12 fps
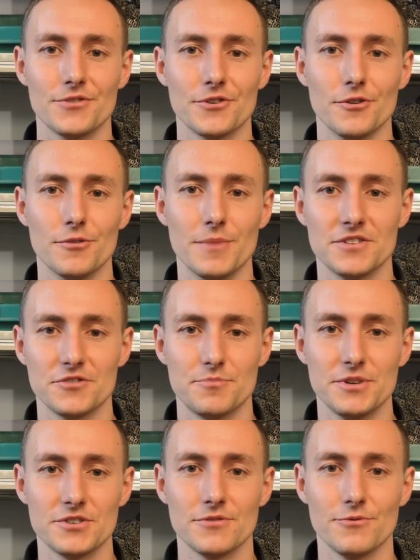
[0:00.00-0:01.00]
So my
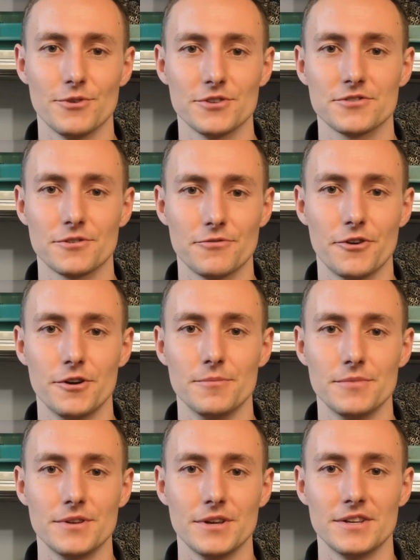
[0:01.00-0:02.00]
suspicion was
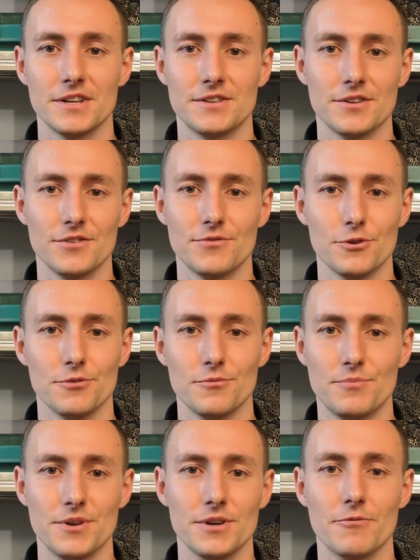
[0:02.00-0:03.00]
confirmed that this
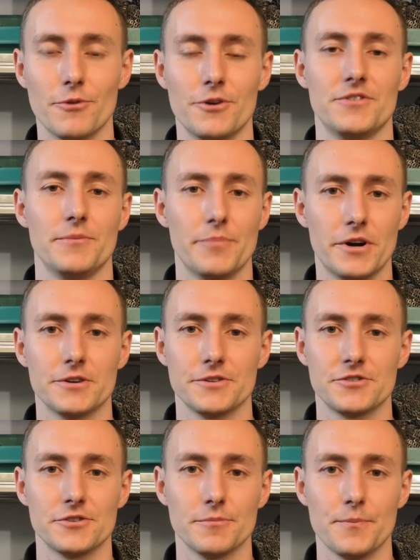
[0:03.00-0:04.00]
wouldn't be a worthy
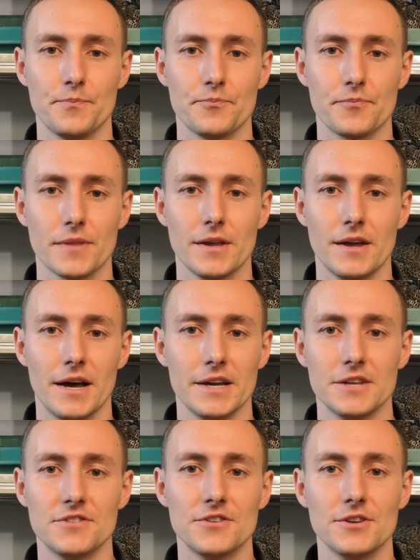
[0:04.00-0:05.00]
partnership.
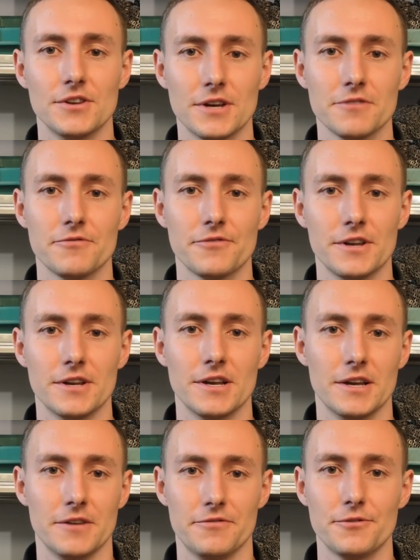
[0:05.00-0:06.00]
I had seen enough and I
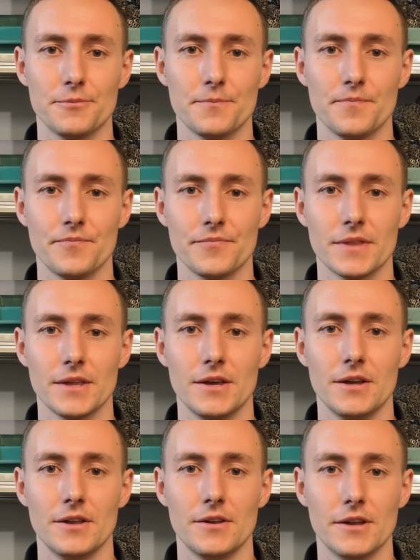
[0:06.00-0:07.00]
left.
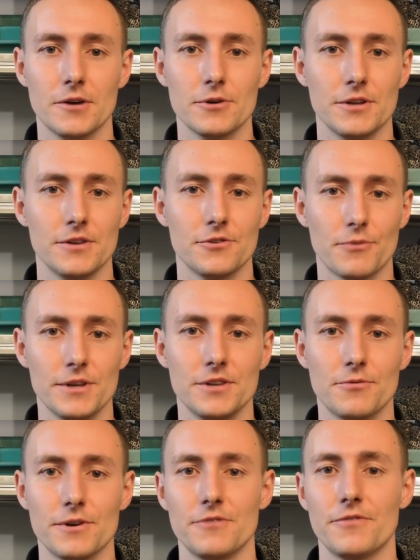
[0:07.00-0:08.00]
Now in
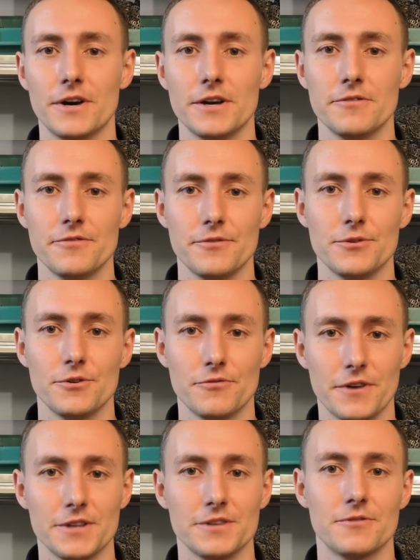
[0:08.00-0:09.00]
2025, you
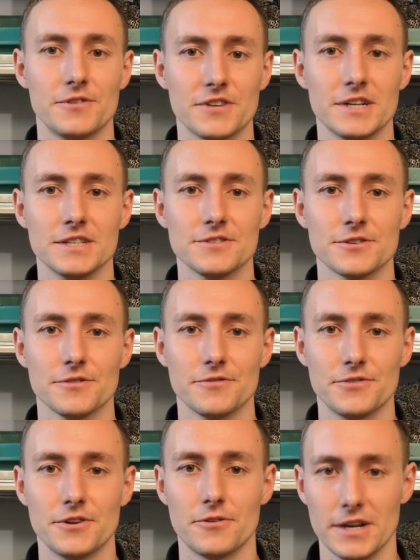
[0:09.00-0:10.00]
find the results
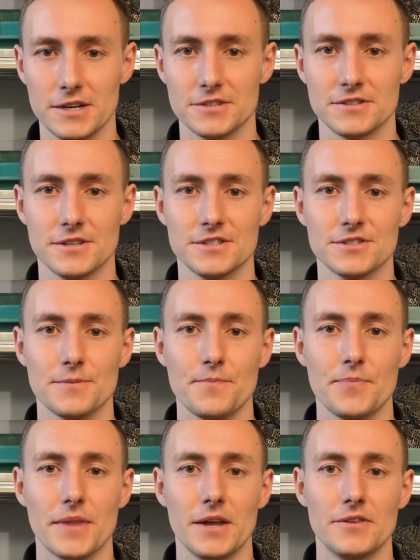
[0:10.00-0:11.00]
of their recklessness.
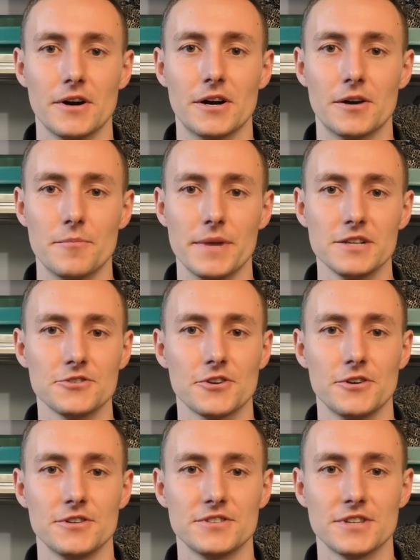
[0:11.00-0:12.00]
There are mail
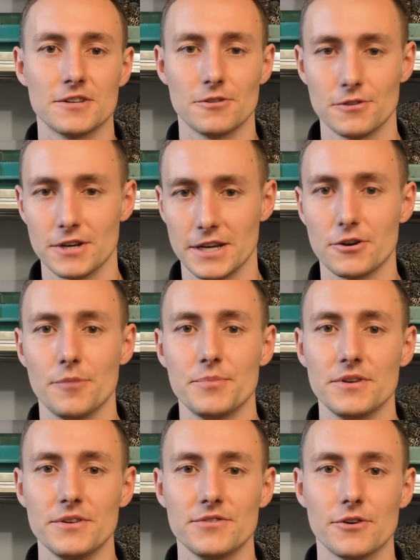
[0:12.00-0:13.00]
shirts that look like
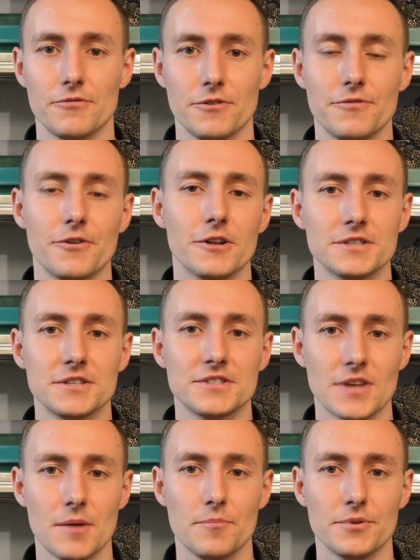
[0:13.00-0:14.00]
copies of a faulty
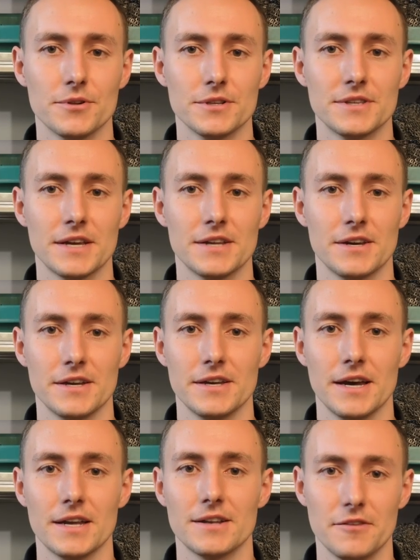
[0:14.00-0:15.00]
sample that
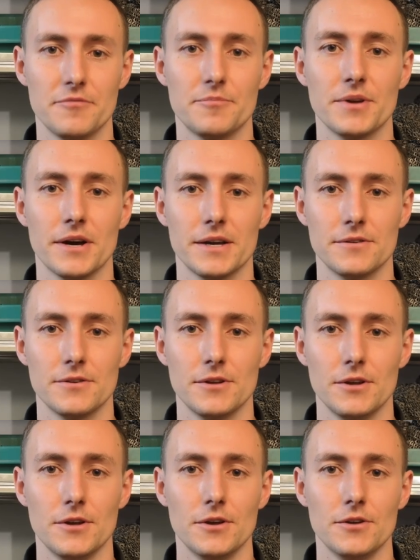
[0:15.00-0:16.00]
I had left behind.